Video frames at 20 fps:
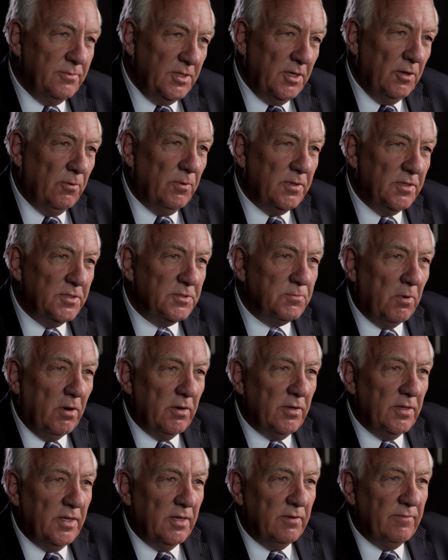deal with this
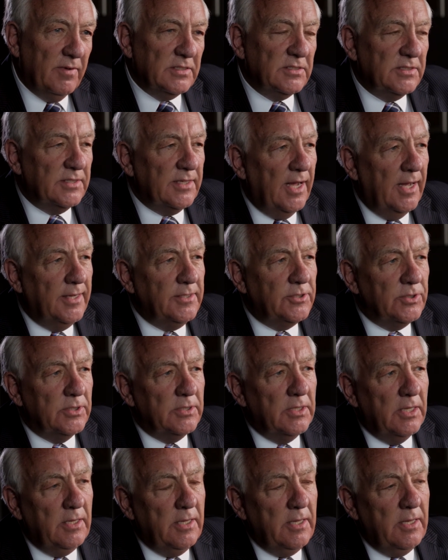part of the
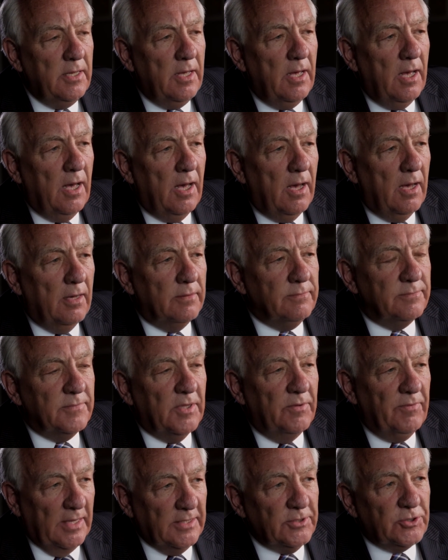investigation. Um,
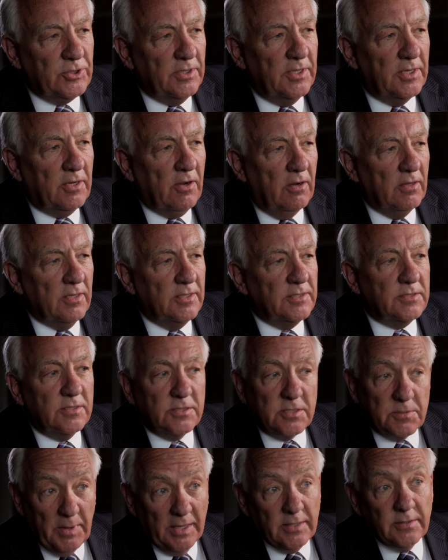eventually, Carlos
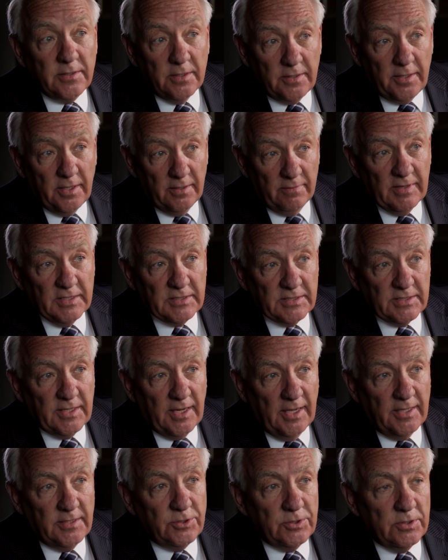suspended the
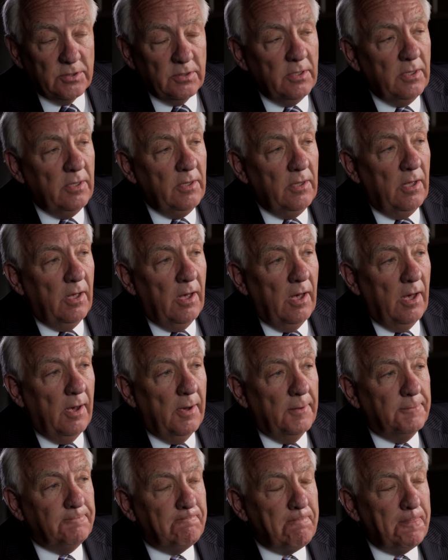investigation,
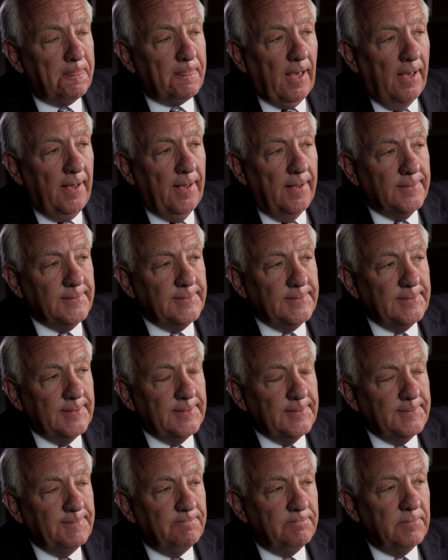um, and,
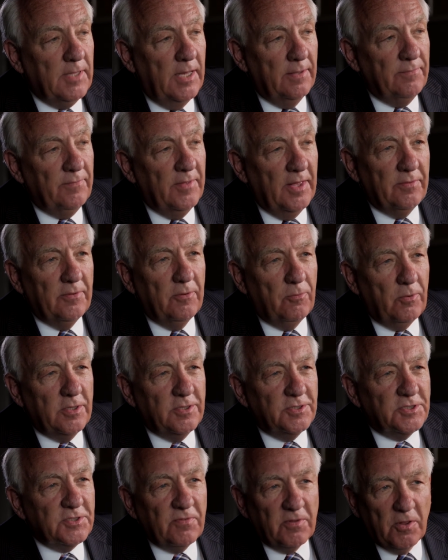uh, and then the
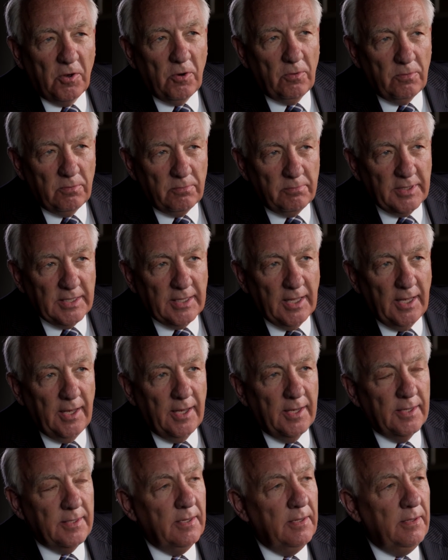witness flow
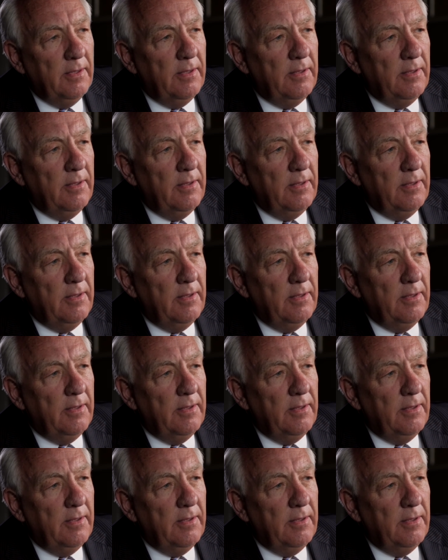began